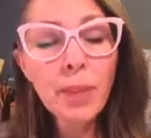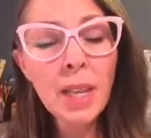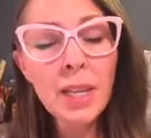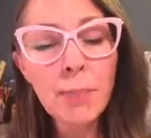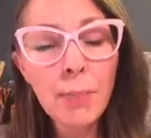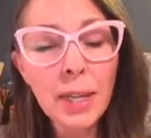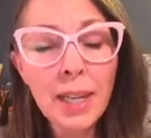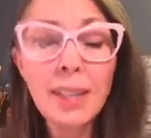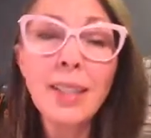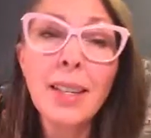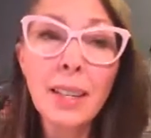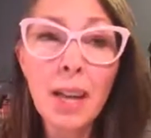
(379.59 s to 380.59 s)
And because
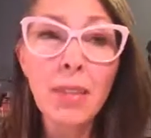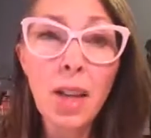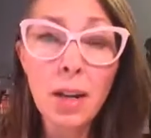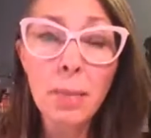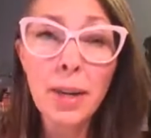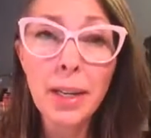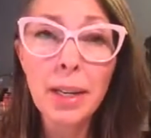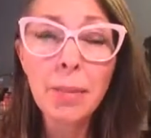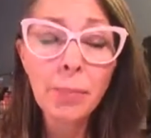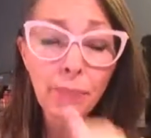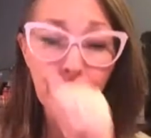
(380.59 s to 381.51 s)
they didn't have a lot of money,